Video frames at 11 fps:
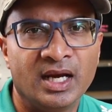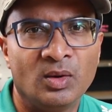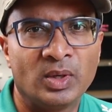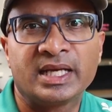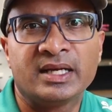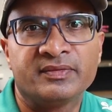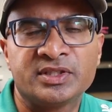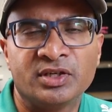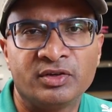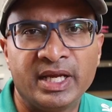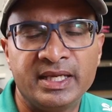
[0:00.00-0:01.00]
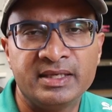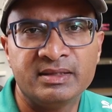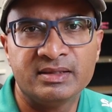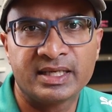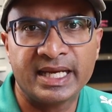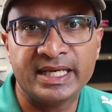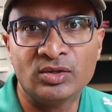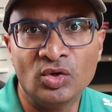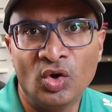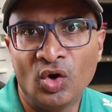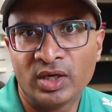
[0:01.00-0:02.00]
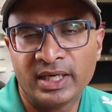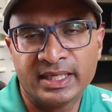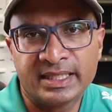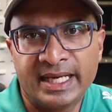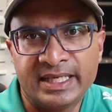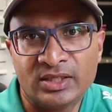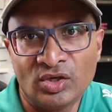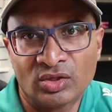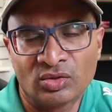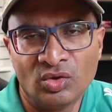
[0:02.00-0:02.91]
what kind of terrain can it go on and can it not